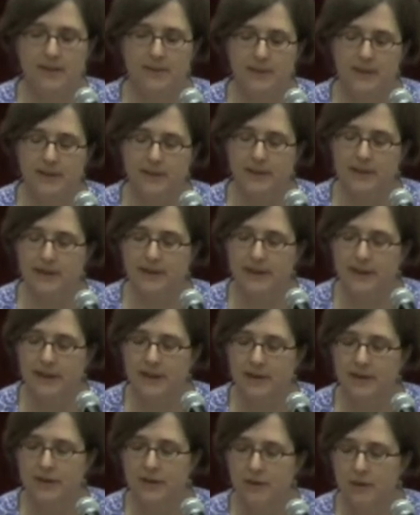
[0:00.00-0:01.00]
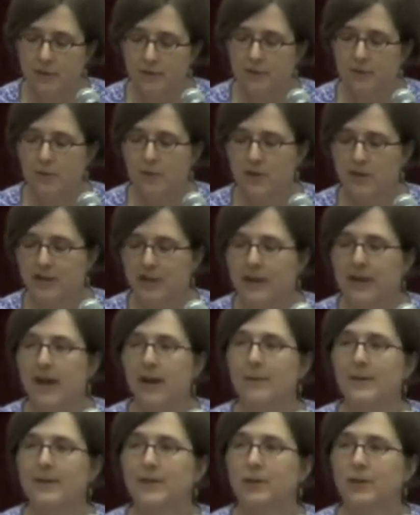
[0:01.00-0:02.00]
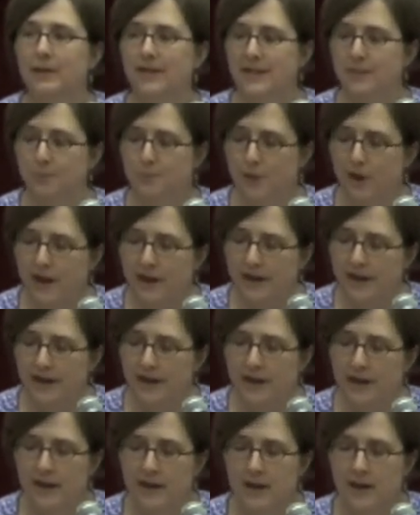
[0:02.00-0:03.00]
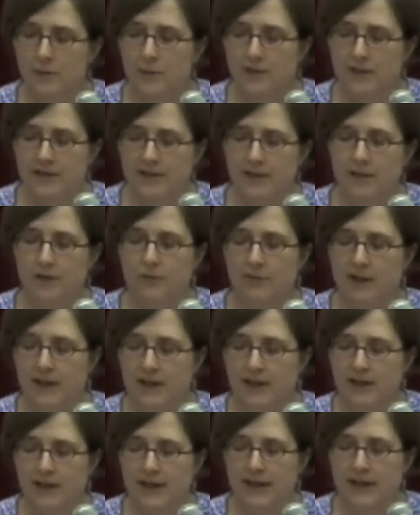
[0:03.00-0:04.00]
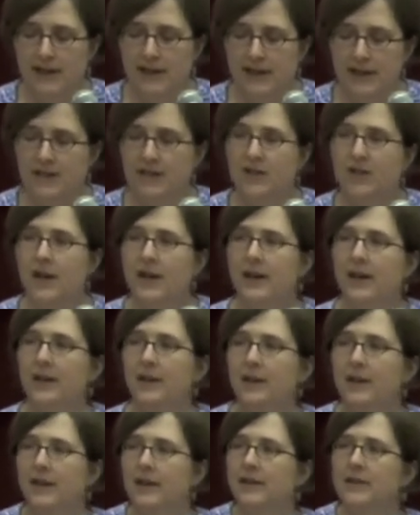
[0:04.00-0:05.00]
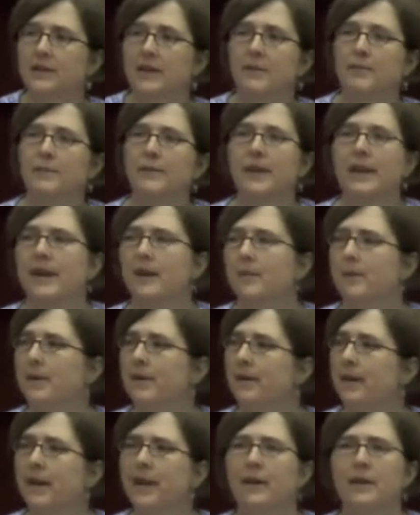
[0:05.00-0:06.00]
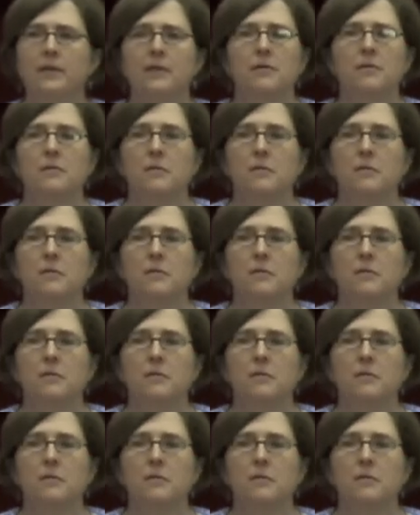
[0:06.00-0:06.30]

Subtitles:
He's been a leader in the group of emerging economies known as BRIC, Brazil, Russia, India, and China. You can ask Dan about that.